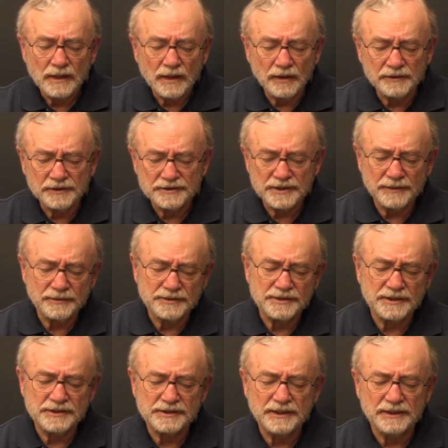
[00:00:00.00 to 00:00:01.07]
On December
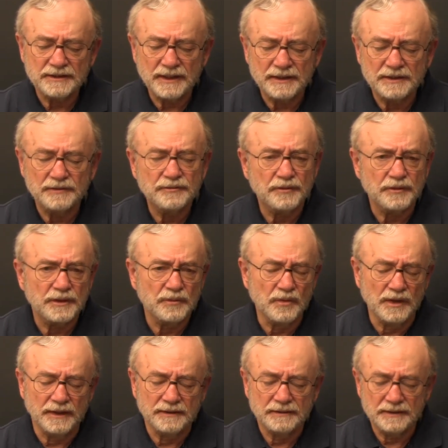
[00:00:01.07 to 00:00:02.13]
16,
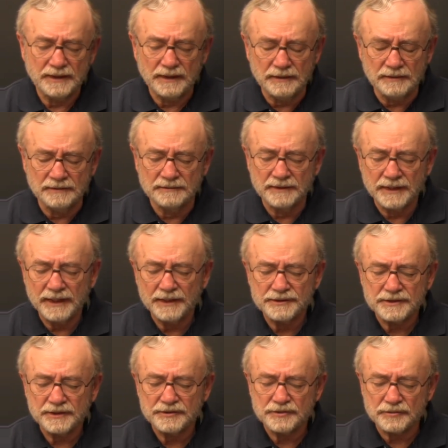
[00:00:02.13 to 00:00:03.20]
1941, the
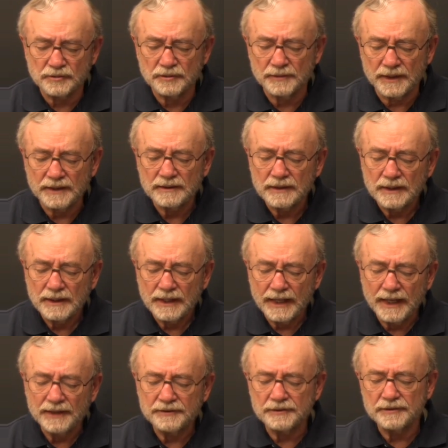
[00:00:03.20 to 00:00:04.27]
SS Struma
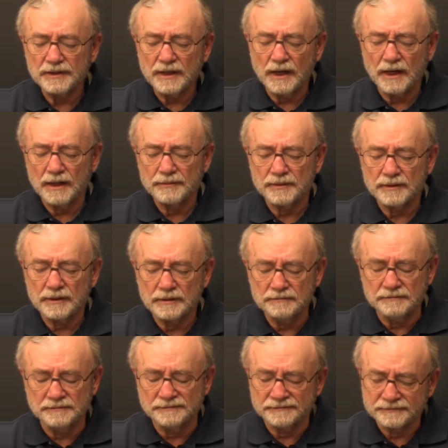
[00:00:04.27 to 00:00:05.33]
entered the harbor
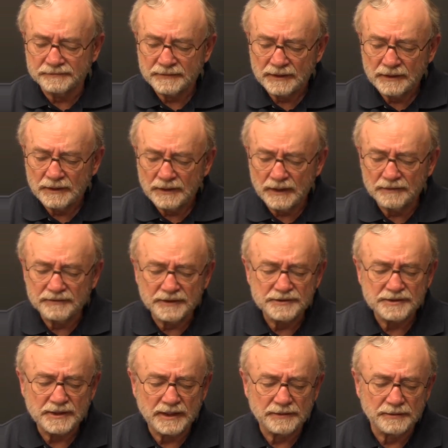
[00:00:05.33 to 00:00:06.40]
of
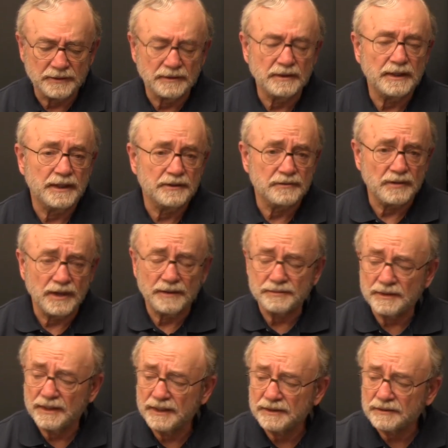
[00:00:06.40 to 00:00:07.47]
Istanbul and
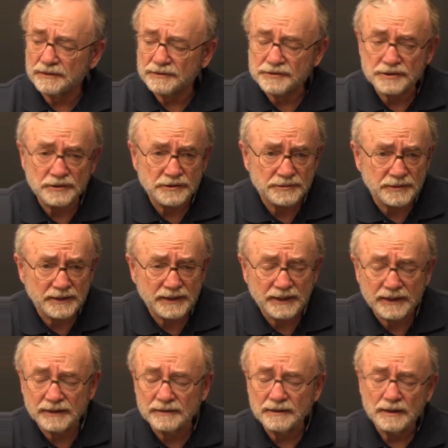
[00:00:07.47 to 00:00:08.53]
dropped anchor. Excuse me
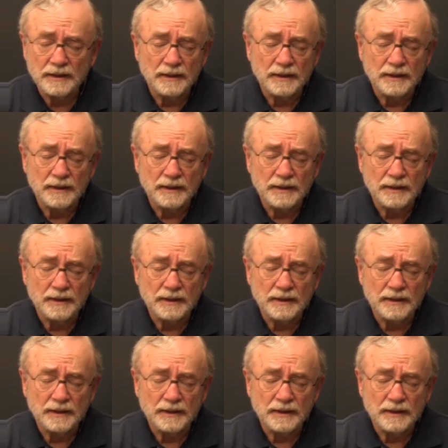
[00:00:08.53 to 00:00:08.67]
again.